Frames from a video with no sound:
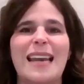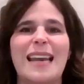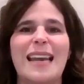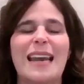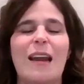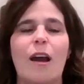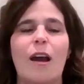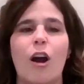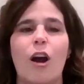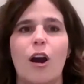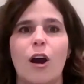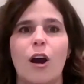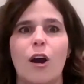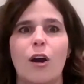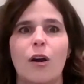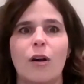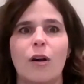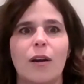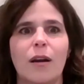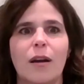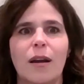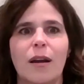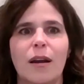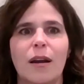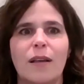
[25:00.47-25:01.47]
that's
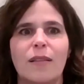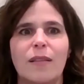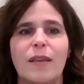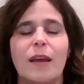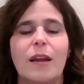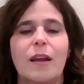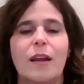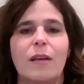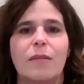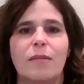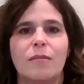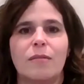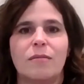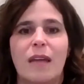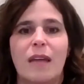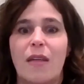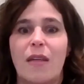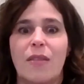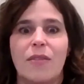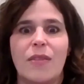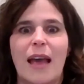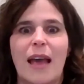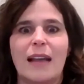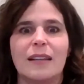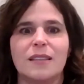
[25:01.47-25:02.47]

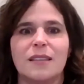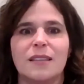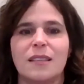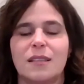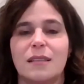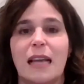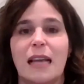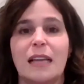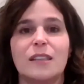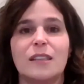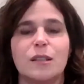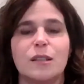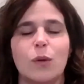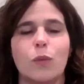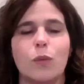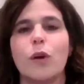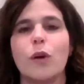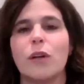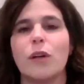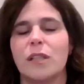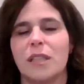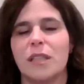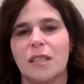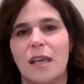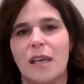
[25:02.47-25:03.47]
the
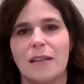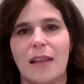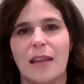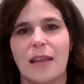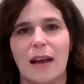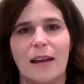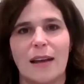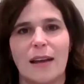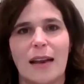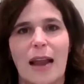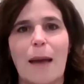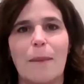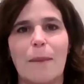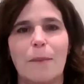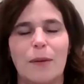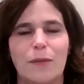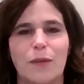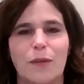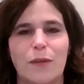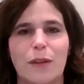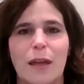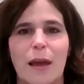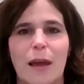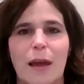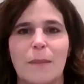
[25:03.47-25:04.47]
worst thing that could happen
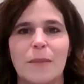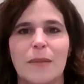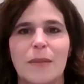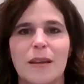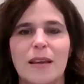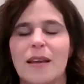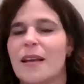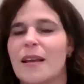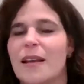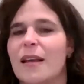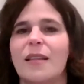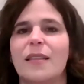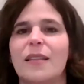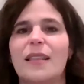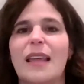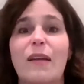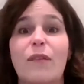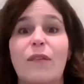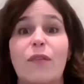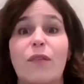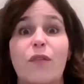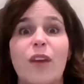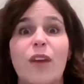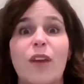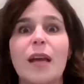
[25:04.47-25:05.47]
for them.
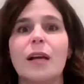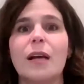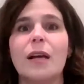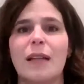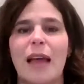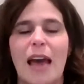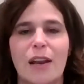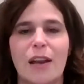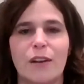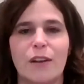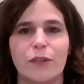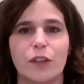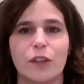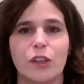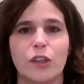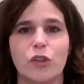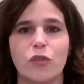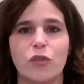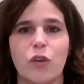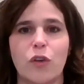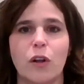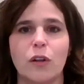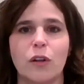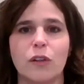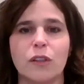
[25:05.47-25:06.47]
They feel out of
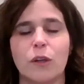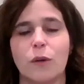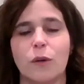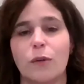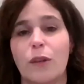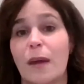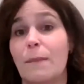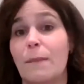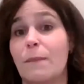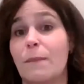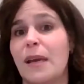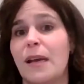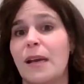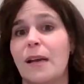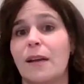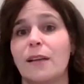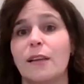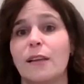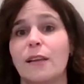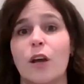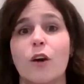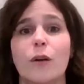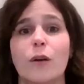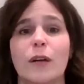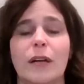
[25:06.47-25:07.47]
control. So them being
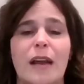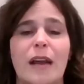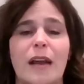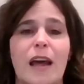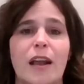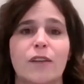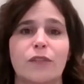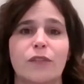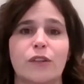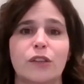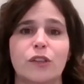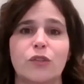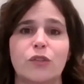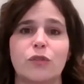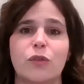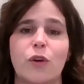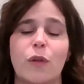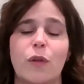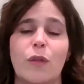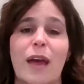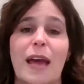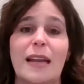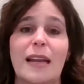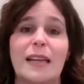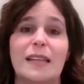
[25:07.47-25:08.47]
alone and out of
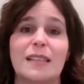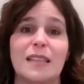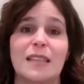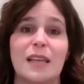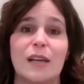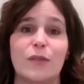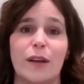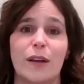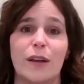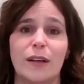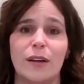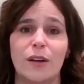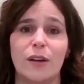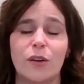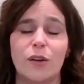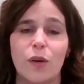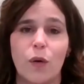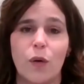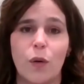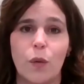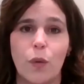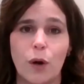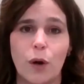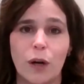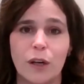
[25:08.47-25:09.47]
control, that is even
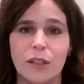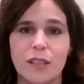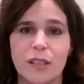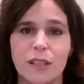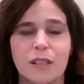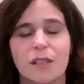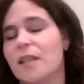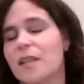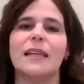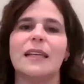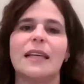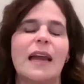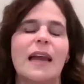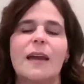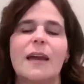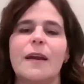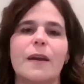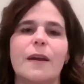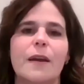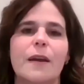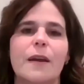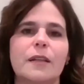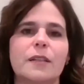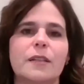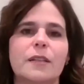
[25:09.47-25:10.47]
worse. Okay,
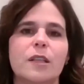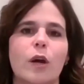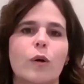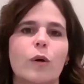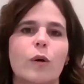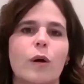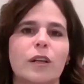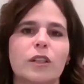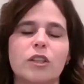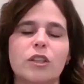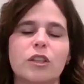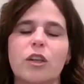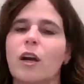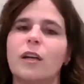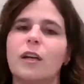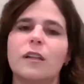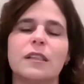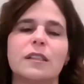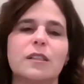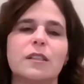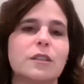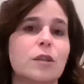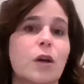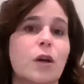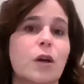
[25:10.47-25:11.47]
so a child
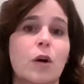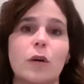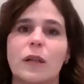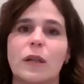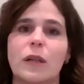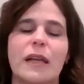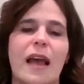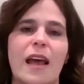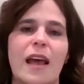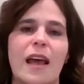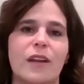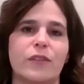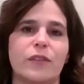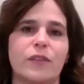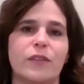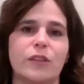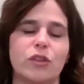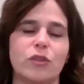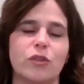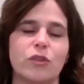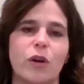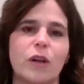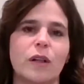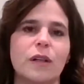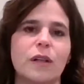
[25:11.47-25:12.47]
is totally out of
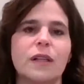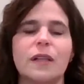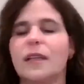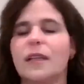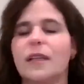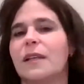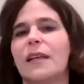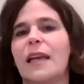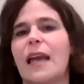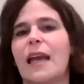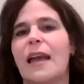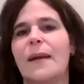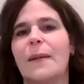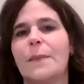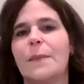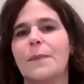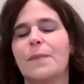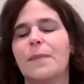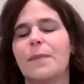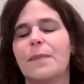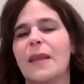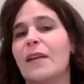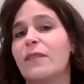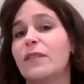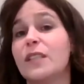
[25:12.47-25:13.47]
control. Okay,
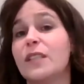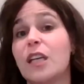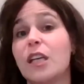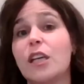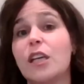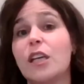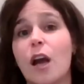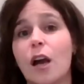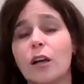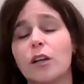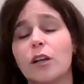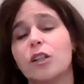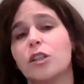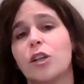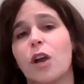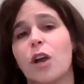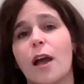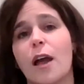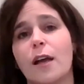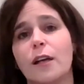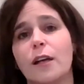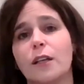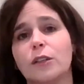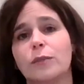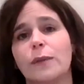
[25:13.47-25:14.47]
if it's a young
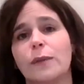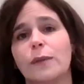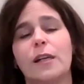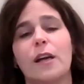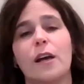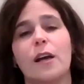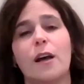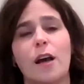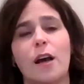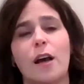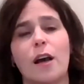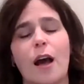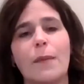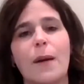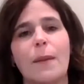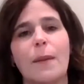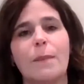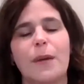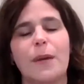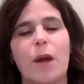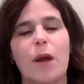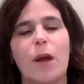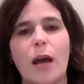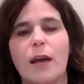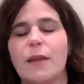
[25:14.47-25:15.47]
child, we come
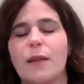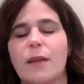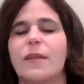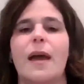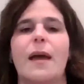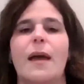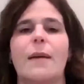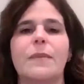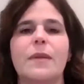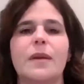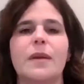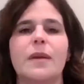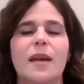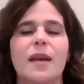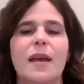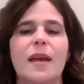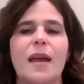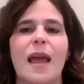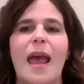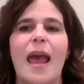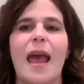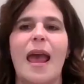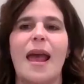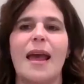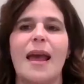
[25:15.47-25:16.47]
up behind them
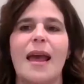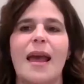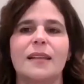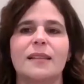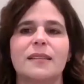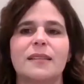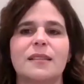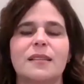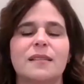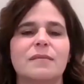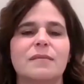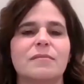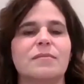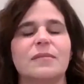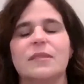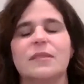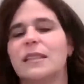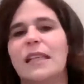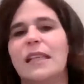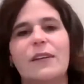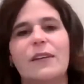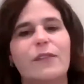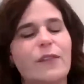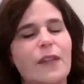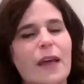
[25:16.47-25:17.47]
and
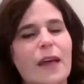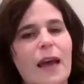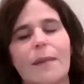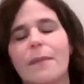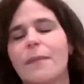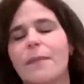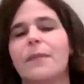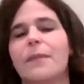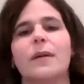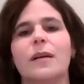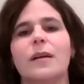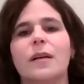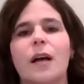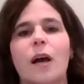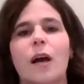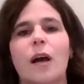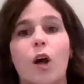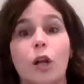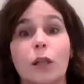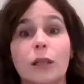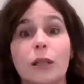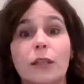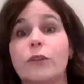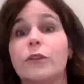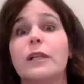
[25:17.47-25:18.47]
give them,
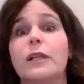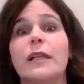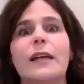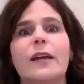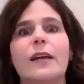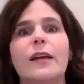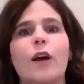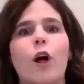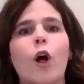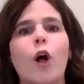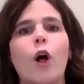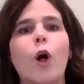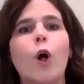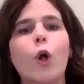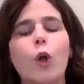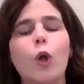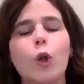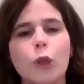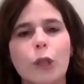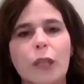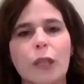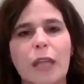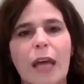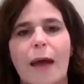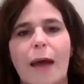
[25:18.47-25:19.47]
literally
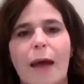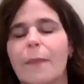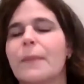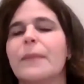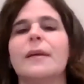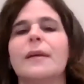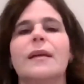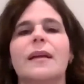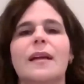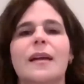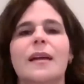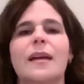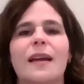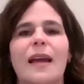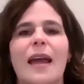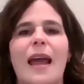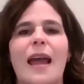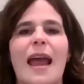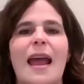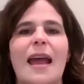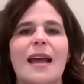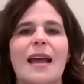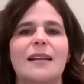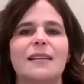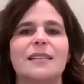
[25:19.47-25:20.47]
hold them
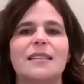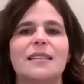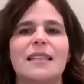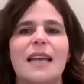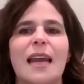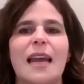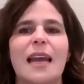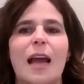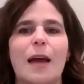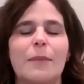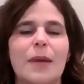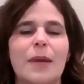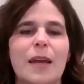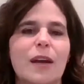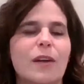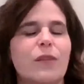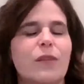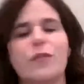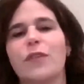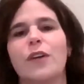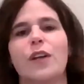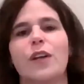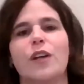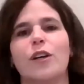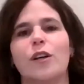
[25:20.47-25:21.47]
and say, I'm here
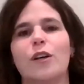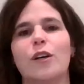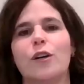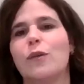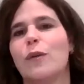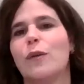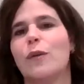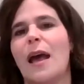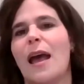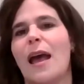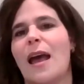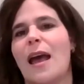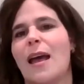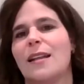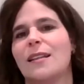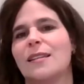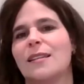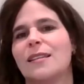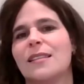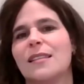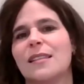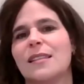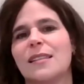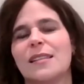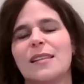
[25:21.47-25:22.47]
for you,
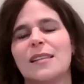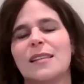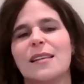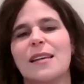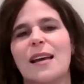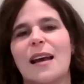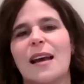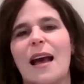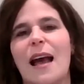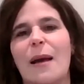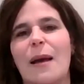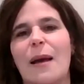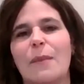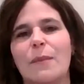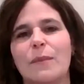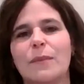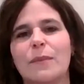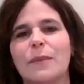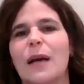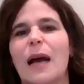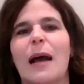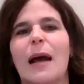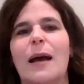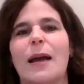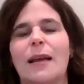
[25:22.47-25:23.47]
and
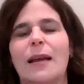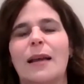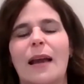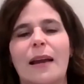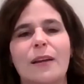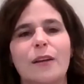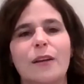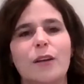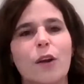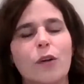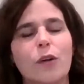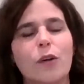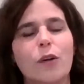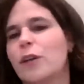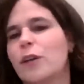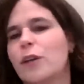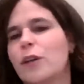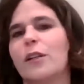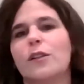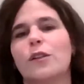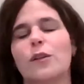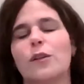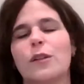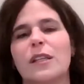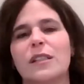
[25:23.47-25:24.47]
I know you
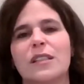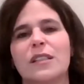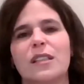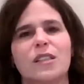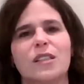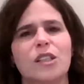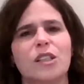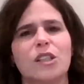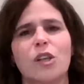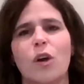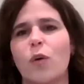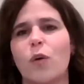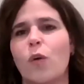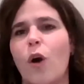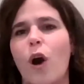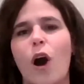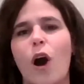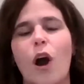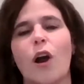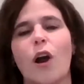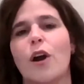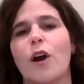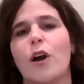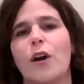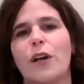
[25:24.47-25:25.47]
can do this. It's so
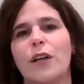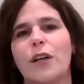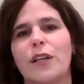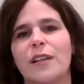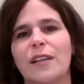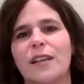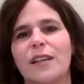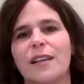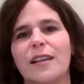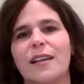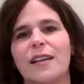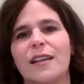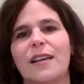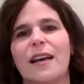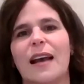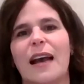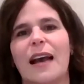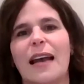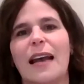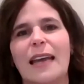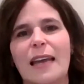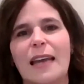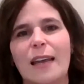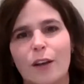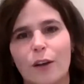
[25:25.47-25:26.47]
hard.
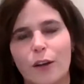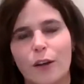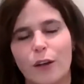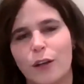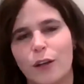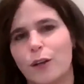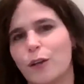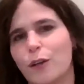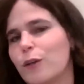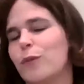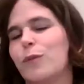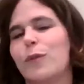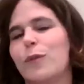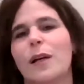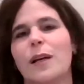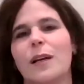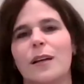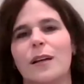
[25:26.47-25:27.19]
I hear you.